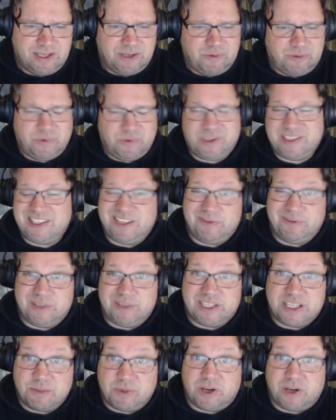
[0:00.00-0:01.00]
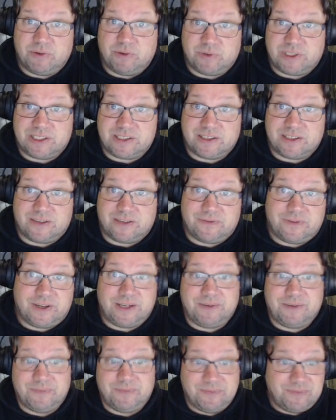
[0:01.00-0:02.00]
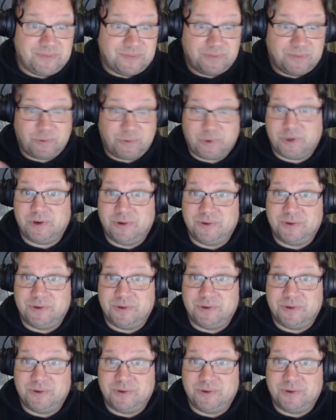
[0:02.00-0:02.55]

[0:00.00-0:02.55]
we'll see whether the bounties are fun. We're